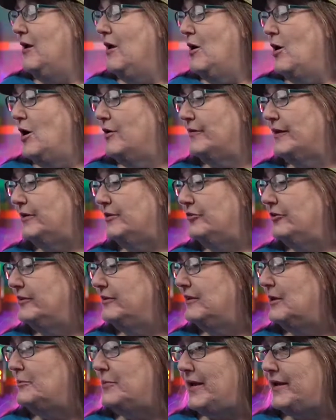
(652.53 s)
All right, so let's
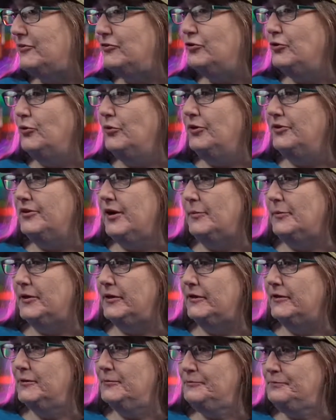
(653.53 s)
get back to the
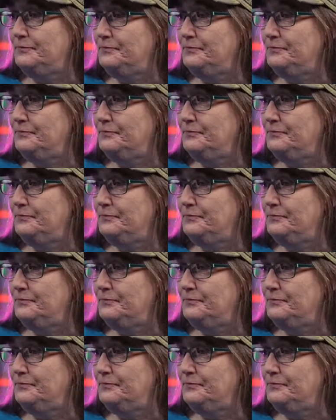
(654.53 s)
topic,